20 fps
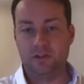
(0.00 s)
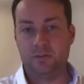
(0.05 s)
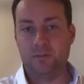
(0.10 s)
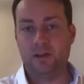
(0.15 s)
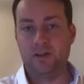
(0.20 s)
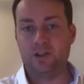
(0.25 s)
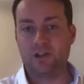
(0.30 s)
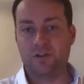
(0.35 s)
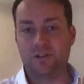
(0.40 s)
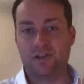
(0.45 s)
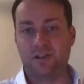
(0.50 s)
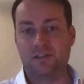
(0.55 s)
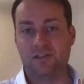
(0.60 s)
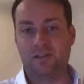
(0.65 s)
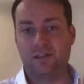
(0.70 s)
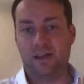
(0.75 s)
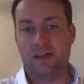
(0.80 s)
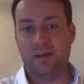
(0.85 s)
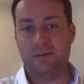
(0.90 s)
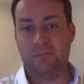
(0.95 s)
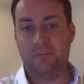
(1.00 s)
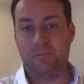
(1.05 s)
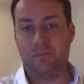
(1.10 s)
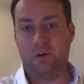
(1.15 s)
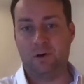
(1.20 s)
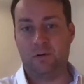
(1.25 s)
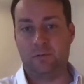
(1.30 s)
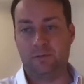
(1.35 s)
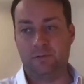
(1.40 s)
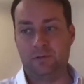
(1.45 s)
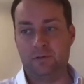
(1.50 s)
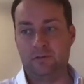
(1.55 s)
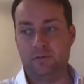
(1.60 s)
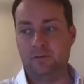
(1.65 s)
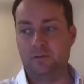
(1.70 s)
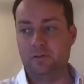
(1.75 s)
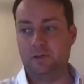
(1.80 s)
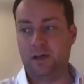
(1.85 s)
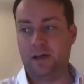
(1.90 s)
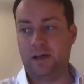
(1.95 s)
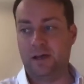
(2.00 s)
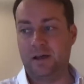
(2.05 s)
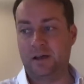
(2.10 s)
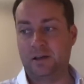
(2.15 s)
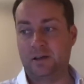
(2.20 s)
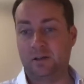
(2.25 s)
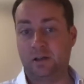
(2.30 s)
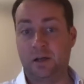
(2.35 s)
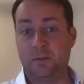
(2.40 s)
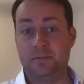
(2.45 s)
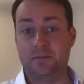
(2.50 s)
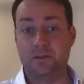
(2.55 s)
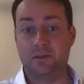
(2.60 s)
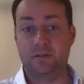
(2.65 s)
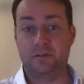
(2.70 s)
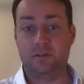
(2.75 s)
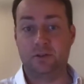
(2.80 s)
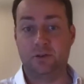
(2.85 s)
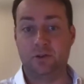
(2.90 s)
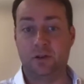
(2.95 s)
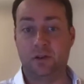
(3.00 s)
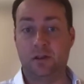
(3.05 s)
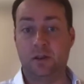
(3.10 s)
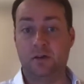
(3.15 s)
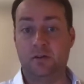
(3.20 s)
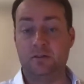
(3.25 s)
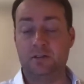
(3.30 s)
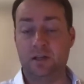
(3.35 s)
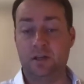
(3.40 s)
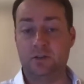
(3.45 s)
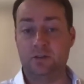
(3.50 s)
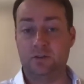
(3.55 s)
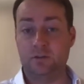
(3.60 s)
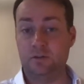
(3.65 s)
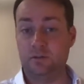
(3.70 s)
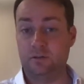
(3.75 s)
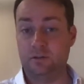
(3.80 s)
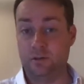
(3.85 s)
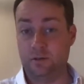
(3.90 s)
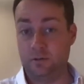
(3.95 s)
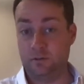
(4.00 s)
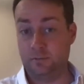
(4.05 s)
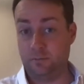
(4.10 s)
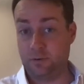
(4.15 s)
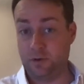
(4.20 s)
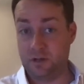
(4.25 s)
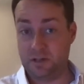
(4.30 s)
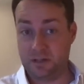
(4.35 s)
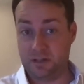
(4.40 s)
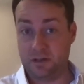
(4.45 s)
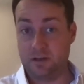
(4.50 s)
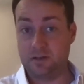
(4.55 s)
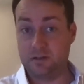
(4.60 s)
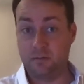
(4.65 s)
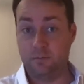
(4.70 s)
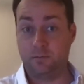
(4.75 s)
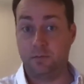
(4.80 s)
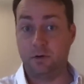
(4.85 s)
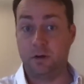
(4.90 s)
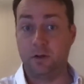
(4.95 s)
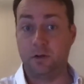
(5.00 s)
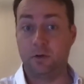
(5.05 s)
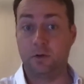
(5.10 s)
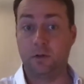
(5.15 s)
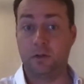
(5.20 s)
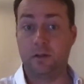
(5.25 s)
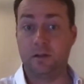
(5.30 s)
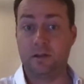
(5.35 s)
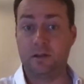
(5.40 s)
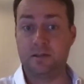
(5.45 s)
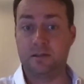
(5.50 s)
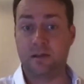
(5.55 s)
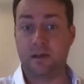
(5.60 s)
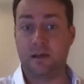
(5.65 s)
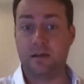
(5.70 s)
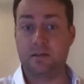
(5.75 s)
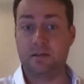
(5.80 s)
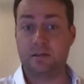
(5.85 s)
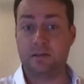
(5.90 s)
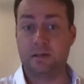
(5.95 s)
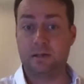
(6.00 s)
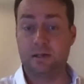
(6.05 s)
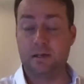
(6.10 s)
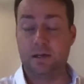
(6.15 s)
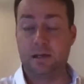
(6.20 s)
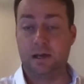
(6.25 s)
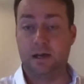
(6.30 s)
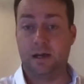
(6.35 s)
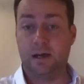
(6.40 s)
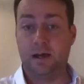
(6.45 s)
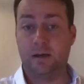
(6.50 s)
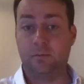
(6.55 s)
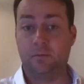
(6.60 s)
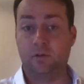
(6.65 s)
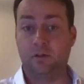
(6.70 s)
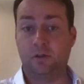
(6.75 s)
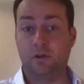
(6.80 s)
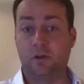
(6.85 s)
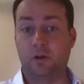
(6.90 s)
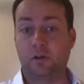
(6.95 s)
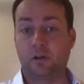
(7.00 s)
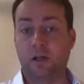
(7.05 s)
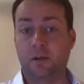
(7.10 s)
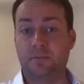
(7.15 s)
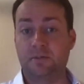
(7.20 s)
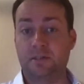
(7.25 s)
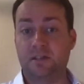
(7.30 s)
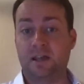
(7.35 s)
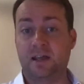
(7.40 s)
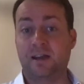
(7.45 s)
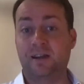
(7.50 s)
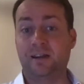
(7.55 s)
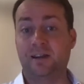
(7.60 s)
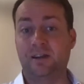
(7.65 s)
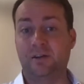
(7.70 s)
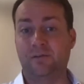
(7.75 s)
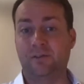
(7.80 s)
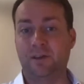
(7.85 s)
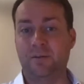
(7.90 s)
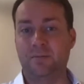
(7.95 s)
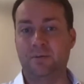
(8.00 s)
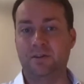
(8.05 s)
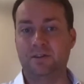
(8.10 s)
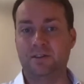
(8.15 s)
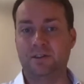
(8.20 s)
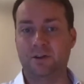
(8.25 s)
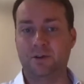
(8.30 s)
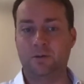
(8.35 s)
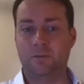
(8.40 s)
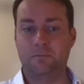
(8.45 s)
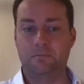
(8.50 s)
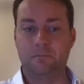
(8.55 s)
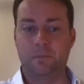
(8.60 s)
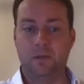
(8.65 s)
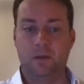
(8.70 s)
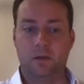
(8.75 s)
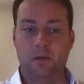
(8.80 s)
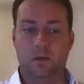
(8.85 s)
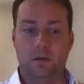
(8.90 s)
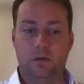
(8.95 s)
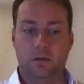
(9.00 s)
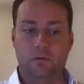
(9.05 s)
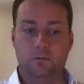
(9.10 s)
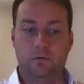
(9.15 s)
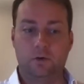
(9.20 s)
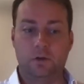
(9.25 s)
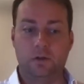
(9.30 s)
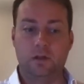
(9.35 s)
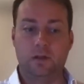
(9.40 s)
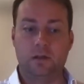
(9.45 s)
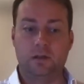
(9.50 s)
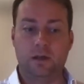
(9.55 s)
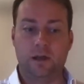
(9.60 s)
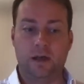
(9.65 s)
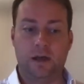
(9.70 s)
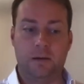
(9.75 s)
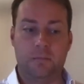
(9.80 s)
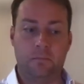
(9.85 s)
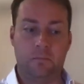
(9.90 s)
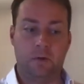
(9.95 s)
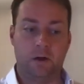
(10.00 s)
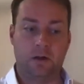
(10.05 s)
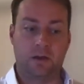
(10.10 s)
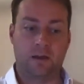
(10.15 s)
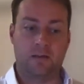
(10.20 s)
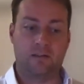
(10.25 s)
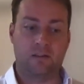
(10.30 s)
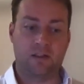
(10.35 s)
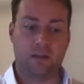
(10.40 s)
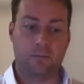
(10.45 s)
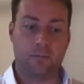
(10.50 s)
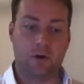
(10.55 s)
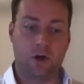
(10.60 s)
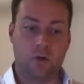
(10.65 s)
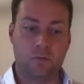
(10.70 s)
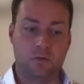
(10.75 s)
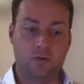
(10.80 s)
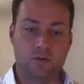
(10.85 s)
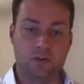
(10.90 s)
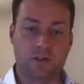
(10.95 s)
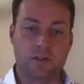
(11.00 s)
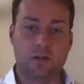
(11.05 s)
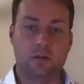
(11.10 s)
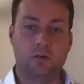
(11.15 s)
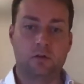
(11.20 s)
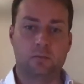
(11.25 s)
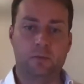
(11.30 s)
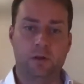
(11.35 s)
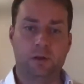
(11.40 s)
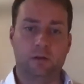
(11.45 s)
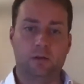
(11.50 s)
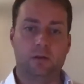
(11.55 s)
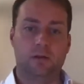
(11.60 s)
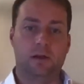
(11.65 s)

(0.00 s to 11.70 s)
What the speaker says: Not to mention that often clubs are turning their attention to pre-season pretty early these days, with a lot of clubs starting November. So really, I guess at the moment, just a little bit